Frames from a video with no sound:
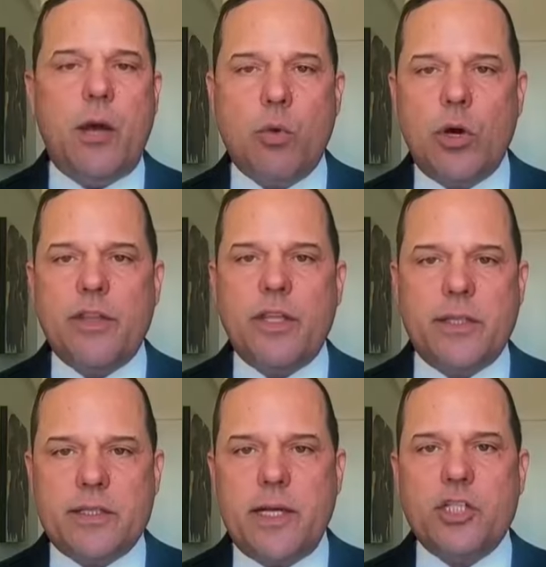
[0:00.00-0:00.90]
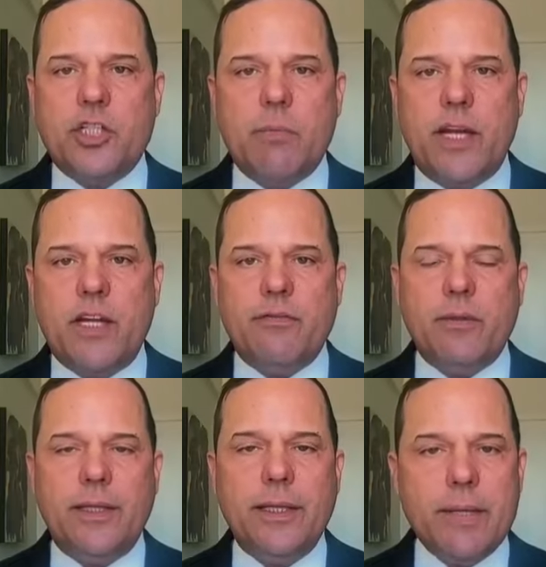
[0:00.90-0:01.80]
I worry that this tension right. might have
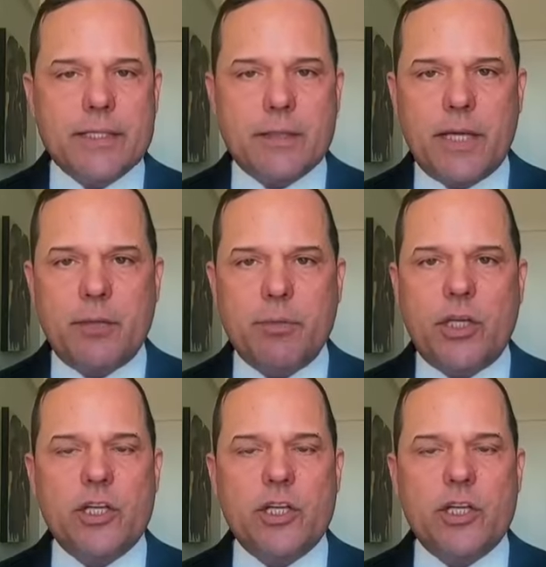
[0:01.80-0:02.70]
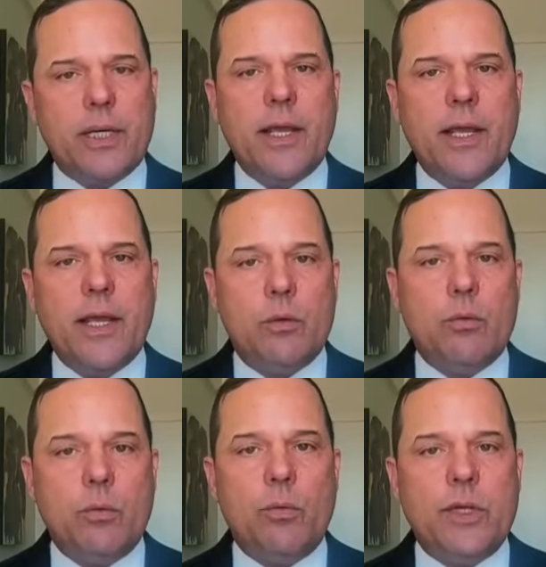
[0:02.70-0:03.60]
limited some of that communication, but
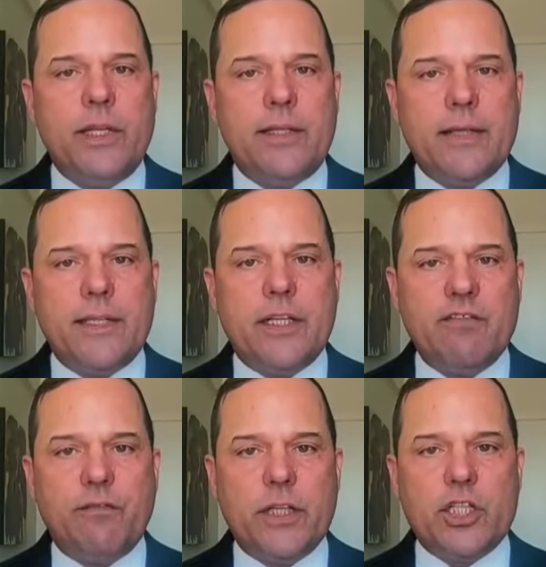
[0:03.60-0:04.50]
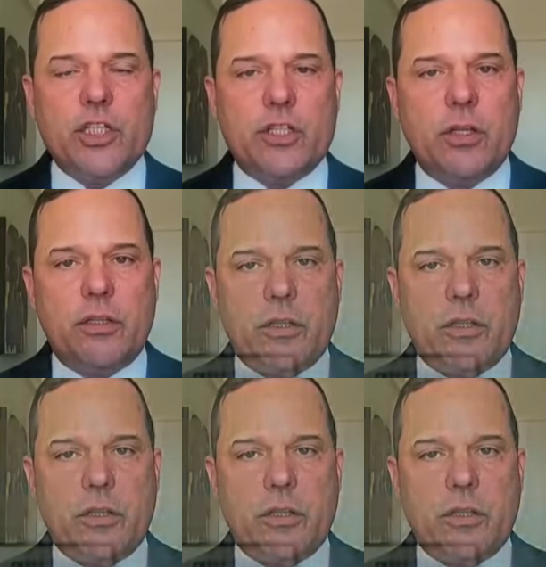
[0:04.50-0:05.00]
we need that deconfliction so that